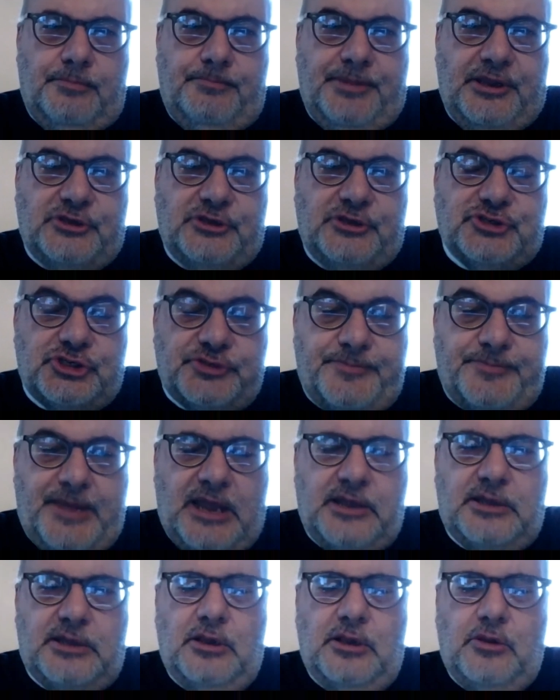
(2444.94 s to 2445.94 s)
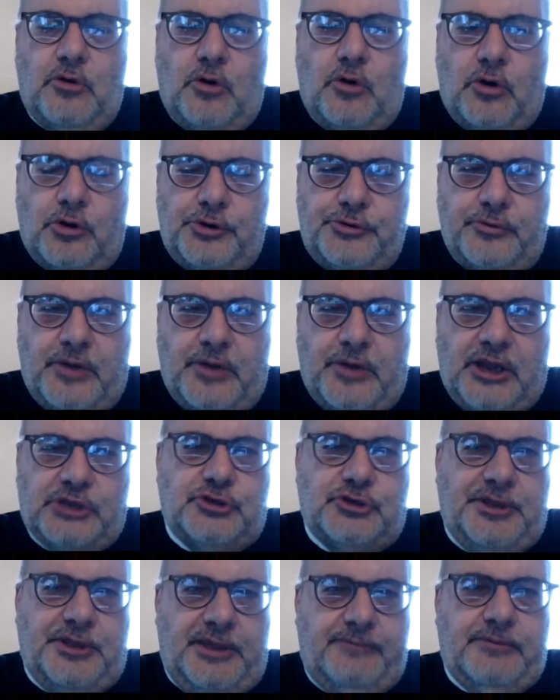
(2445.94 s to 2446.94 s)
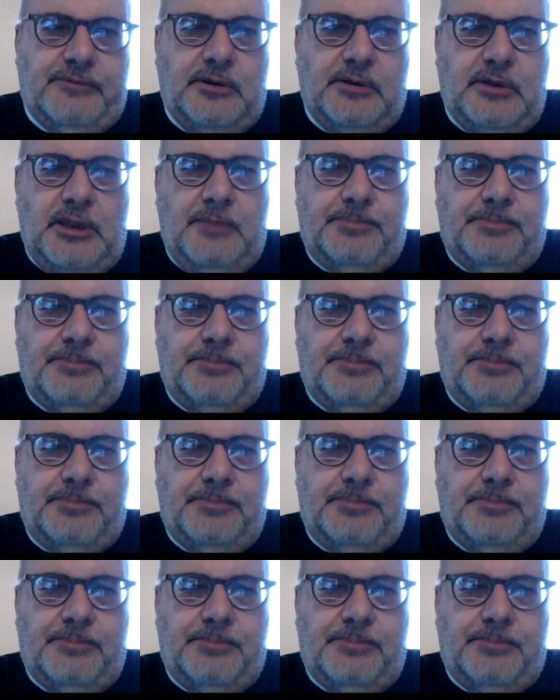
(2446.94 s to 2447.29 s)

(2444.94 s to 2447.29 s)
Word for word: be judgmental, or to actually even